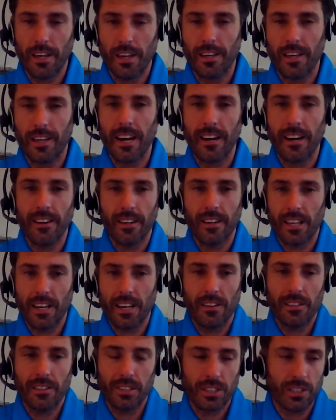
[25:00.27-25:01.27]
get out
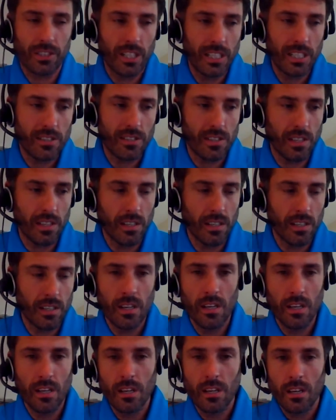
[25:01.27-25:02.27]
on the streets and
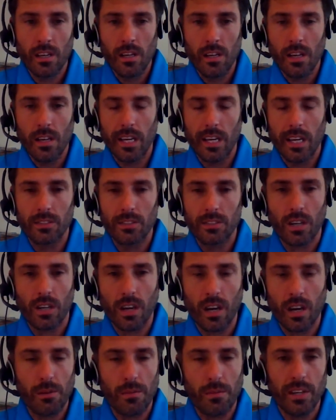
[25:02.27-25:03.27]
start
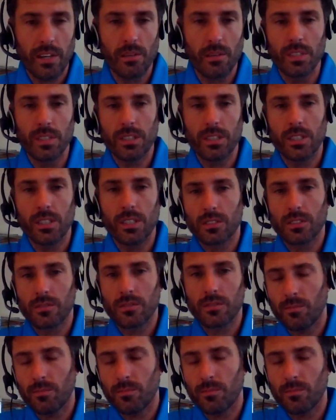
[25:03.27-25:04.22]
talking about your business.